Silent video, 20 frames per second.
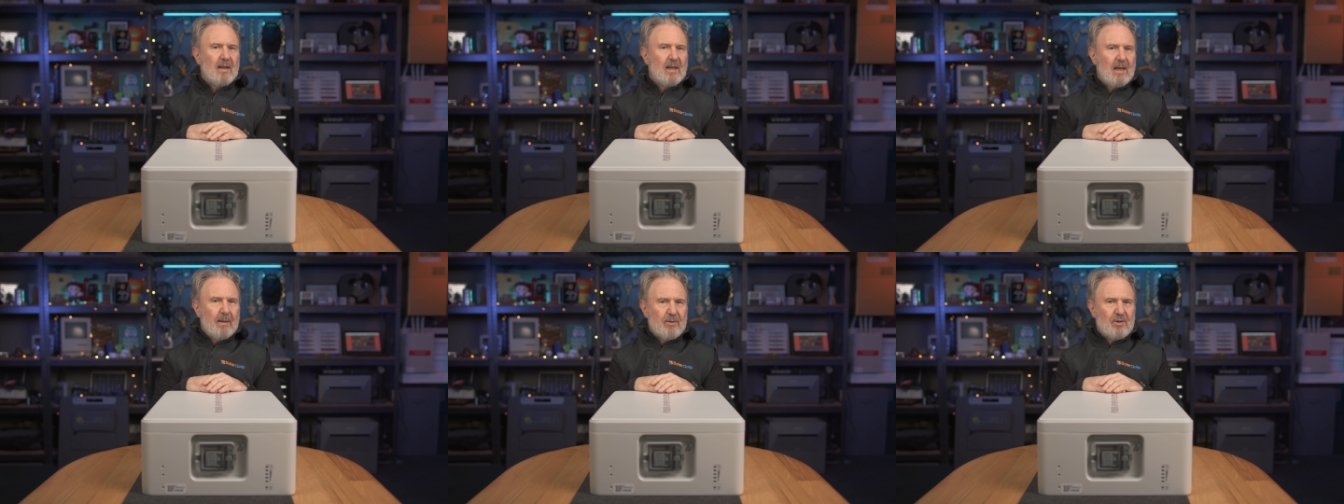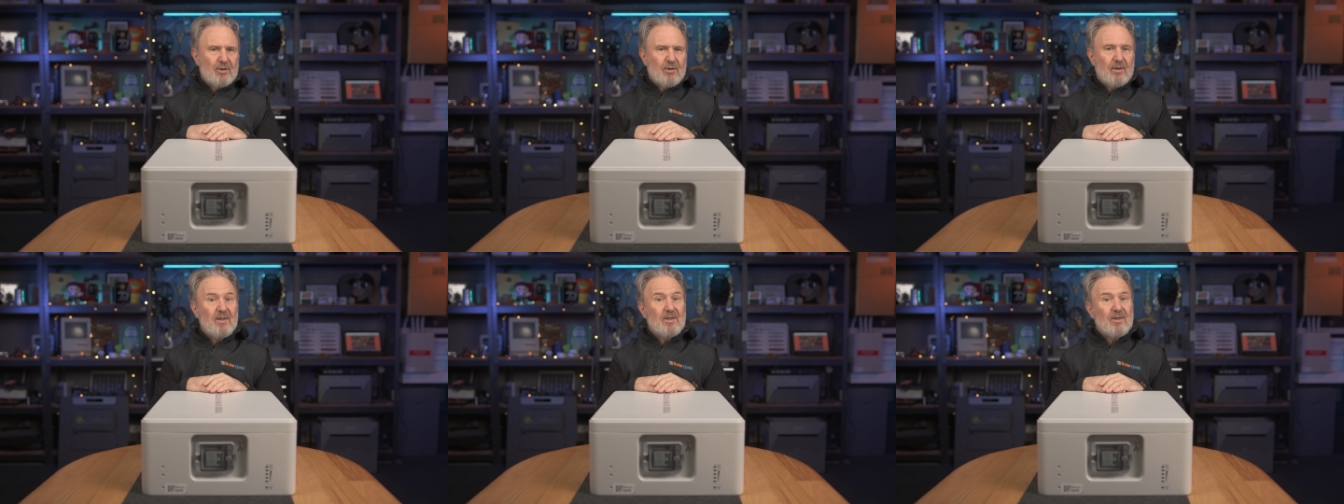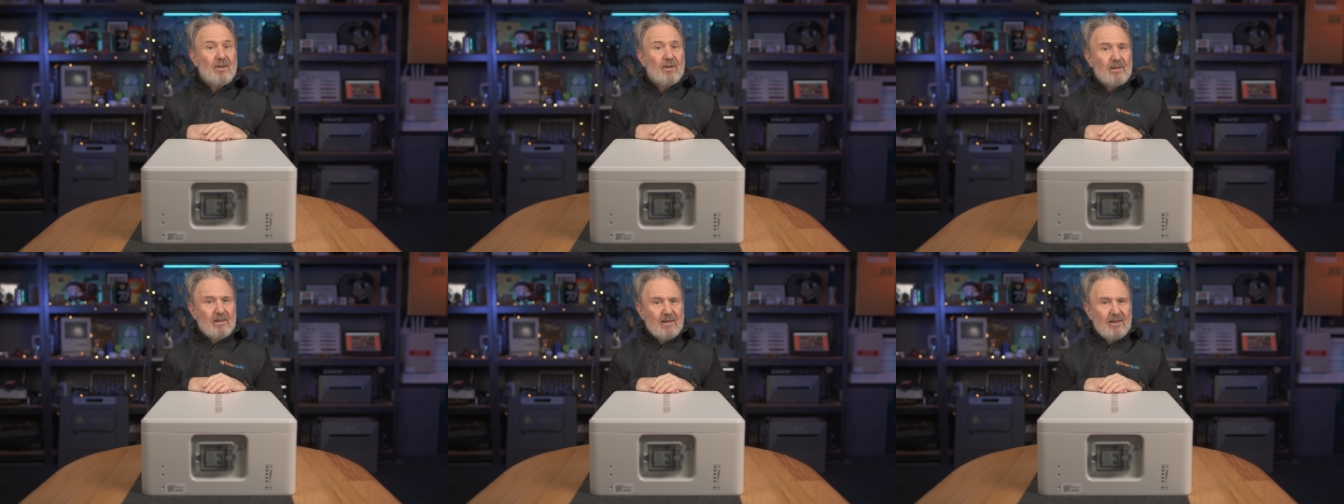chemistry,
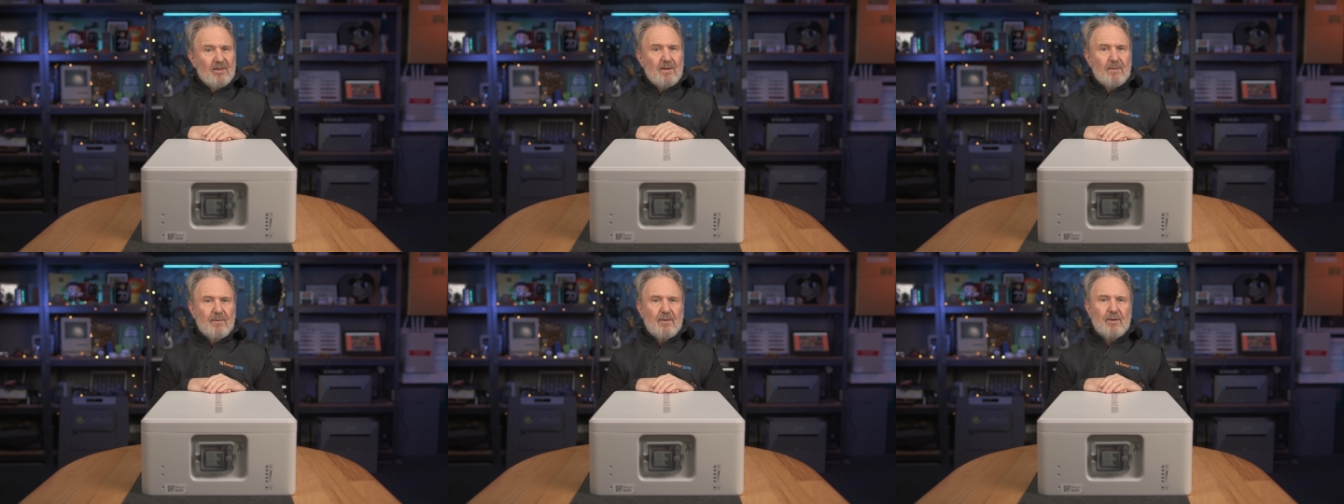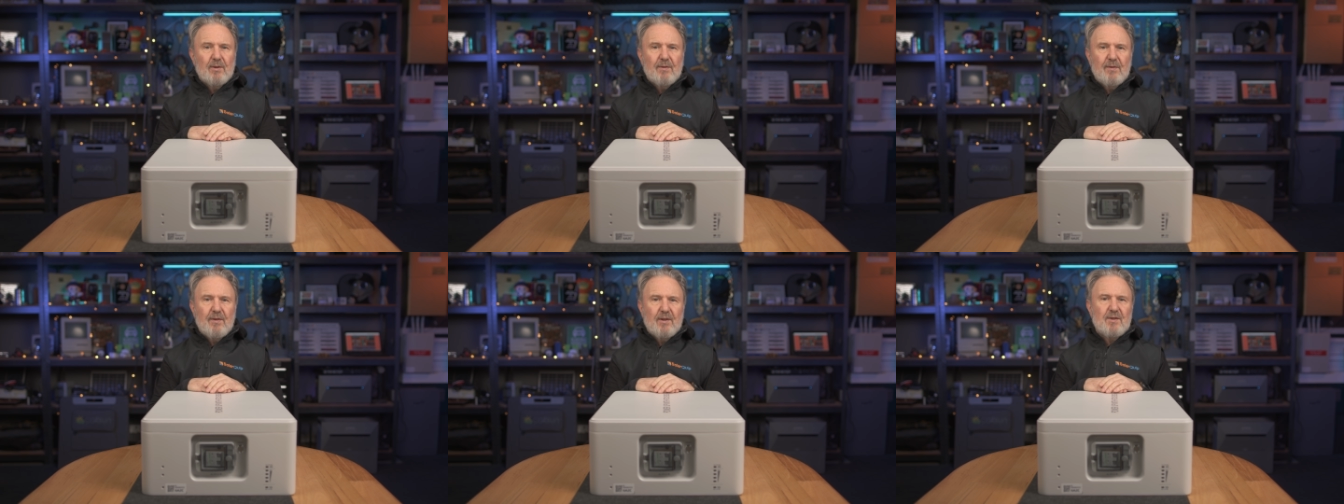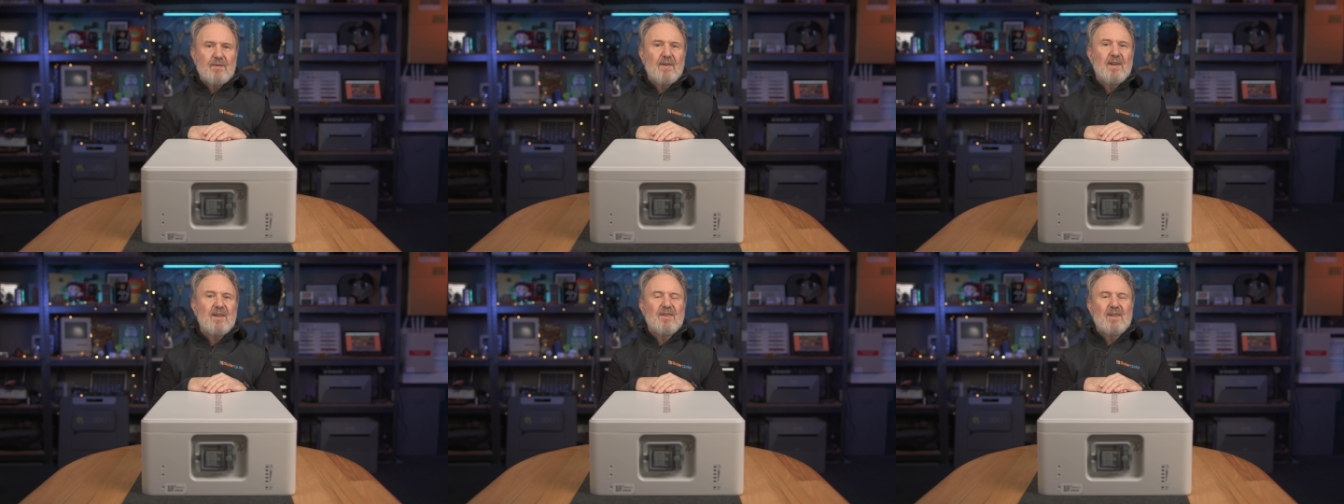so lithium
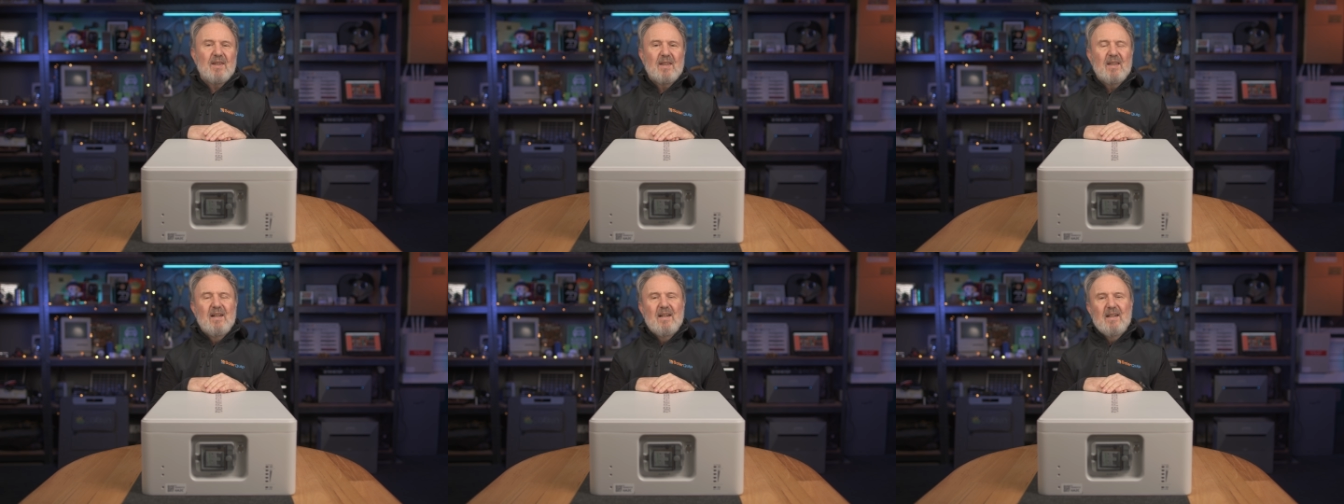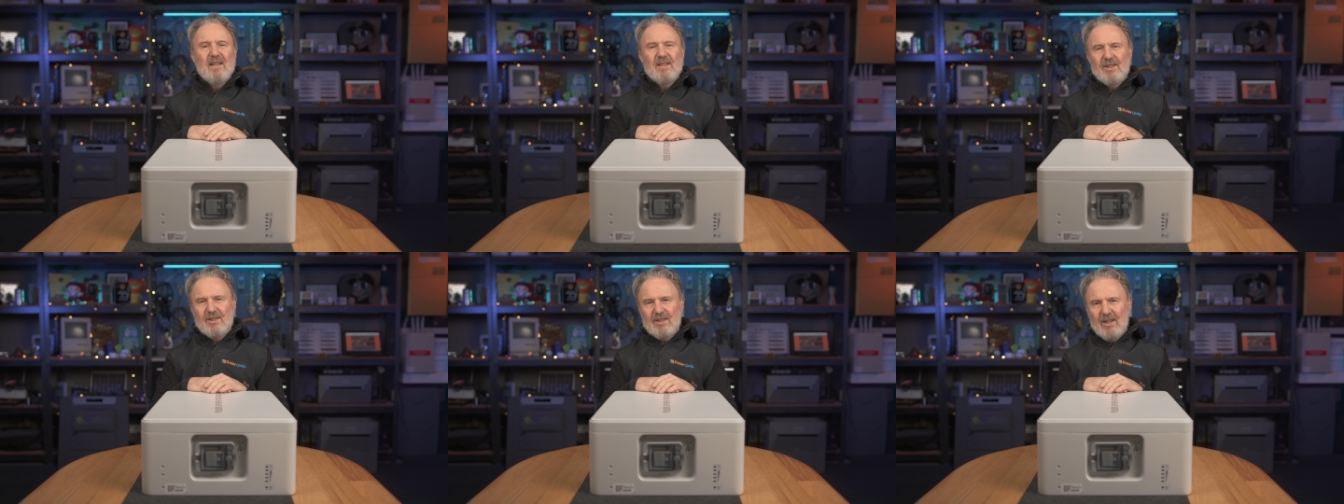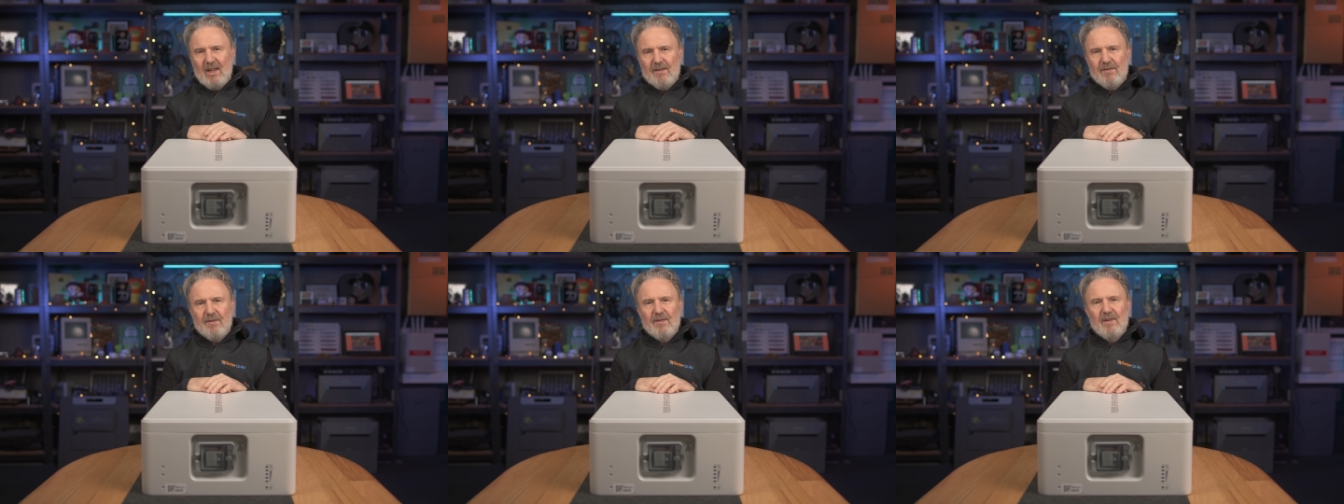ferrophosphate, the
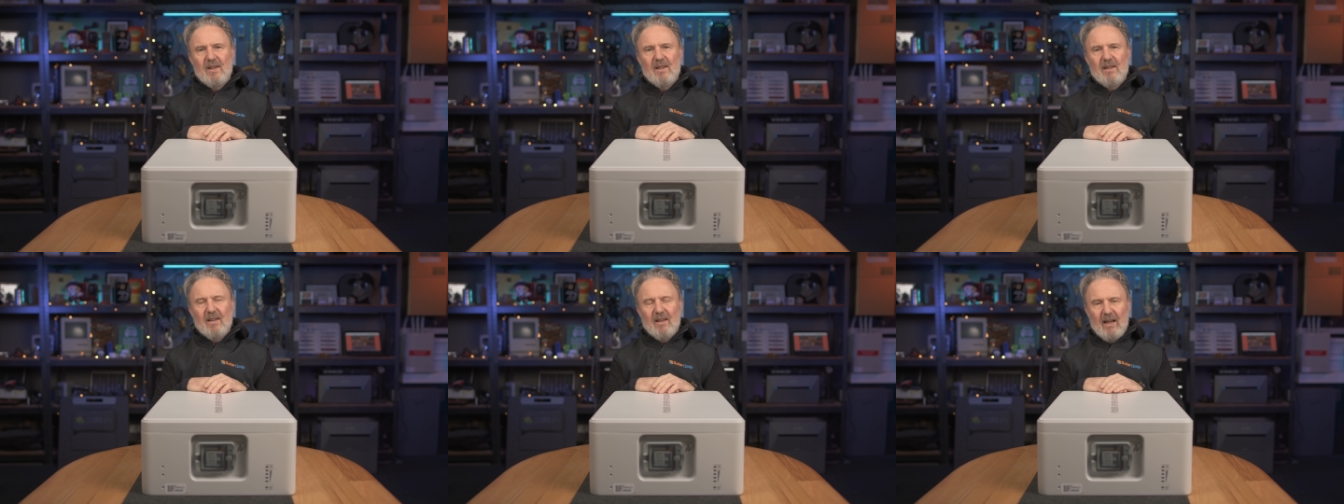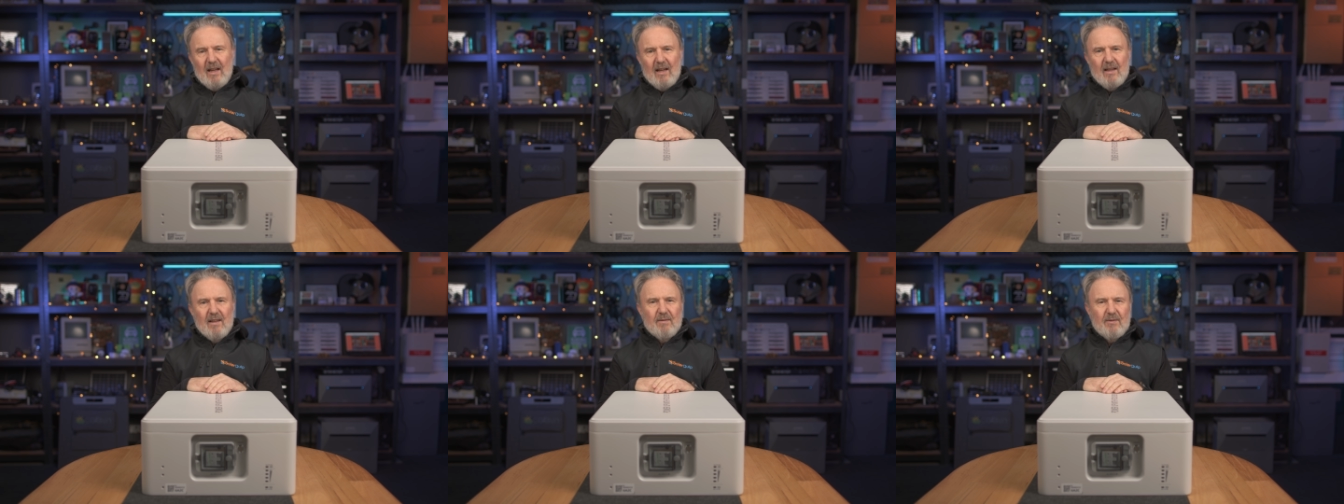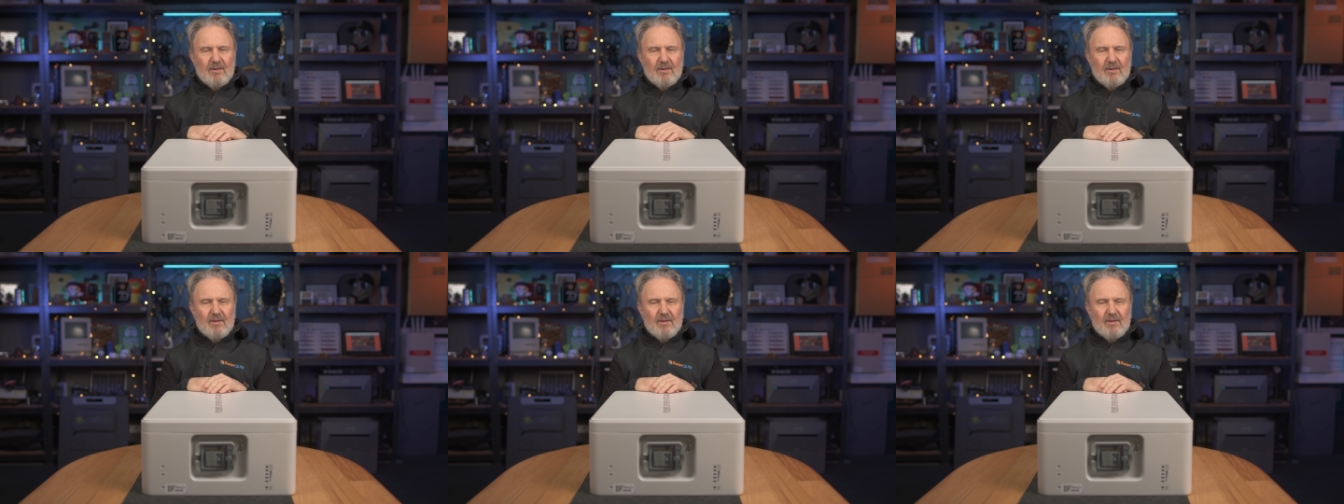safe uh,